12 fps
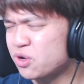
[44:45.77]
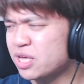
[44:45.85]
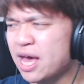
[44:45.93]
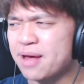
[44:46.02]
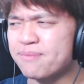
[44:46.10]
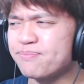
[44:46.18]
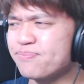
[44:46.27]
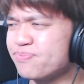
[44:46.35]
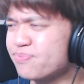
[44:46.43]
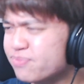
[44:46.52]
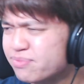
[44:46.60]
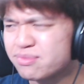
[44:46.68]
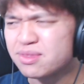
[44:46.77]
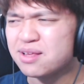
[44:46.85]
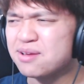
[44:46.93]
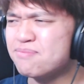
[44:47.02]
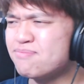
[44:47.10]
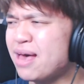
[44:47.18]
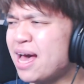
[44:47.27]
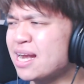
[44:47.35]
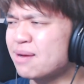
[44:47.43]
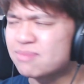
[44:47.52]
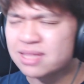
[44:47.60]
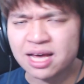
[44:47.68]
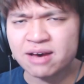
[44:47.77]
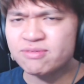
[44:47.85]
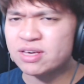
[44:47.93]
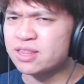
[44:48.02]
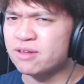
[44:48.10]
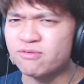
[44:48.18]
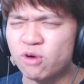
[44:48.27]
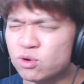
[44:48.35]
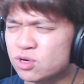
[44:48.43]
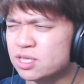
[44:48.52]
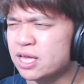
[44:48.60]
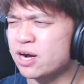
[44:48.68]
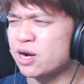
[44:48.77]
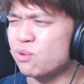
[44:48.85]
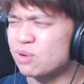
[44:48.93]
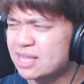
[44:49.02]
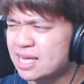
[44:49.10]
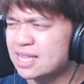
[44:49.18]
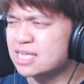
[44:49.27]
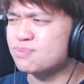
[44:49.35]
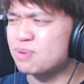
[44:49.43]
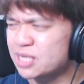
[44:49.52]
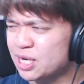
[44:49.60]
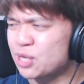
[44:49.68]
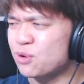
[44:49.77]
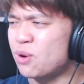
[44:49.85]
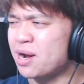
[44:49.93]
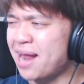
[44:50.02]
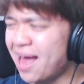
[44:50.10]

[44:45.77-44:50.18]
yet, man, I'm loving the vocal layering within this particular one.